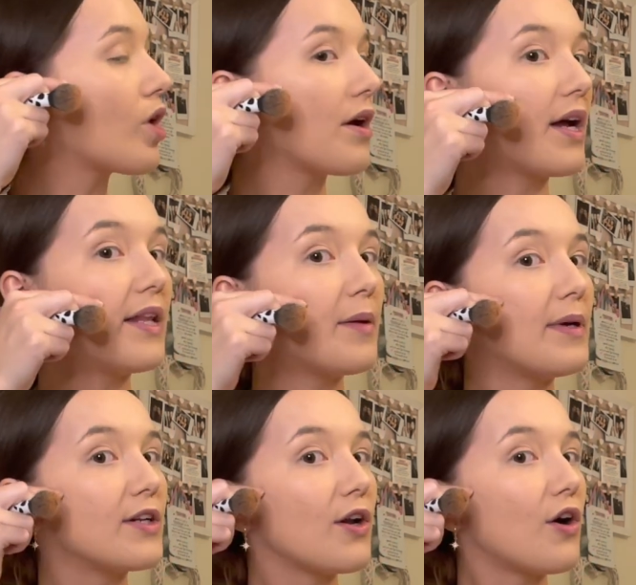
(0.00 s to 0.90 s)
in the
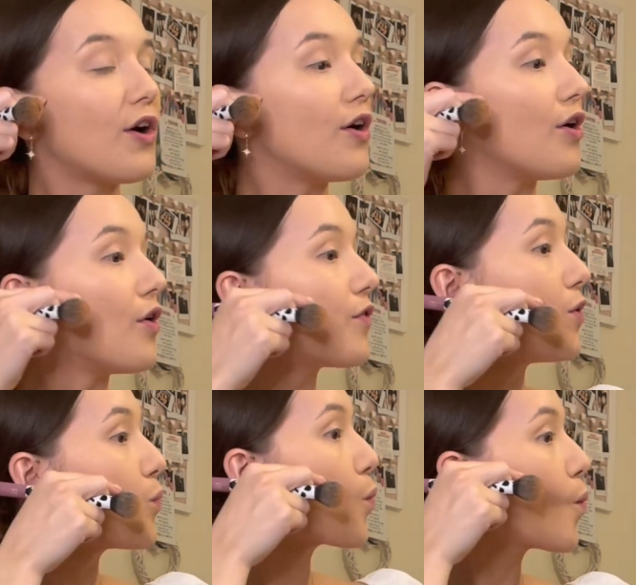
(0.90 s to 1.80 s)
middle of
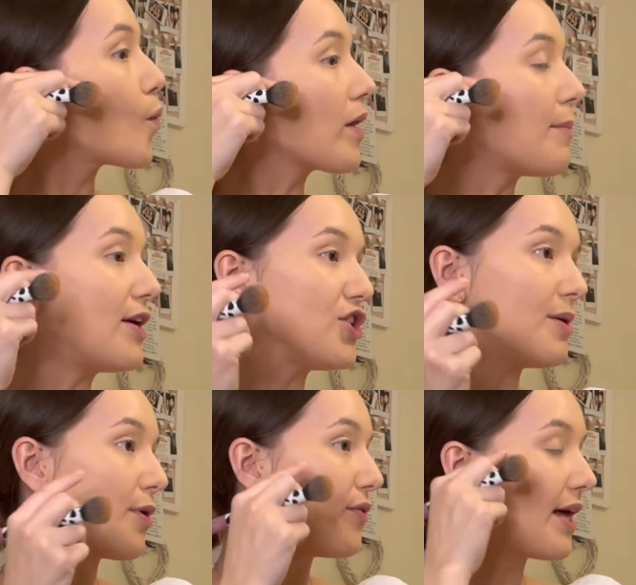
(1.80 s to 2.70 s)
my
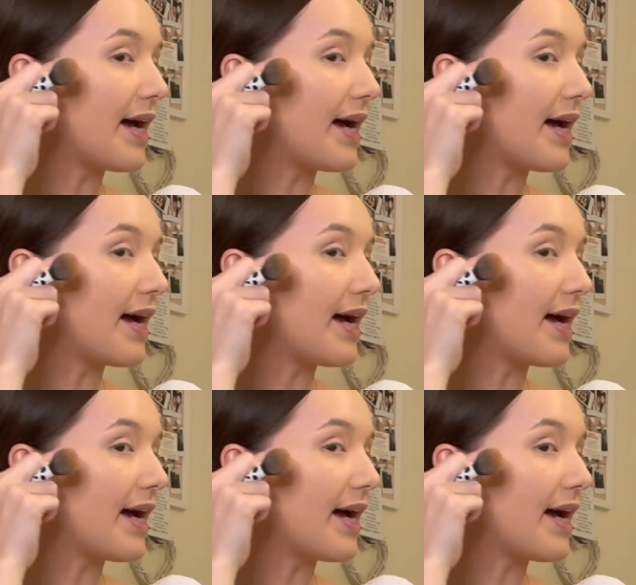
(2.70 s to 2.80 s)
cheekbone there,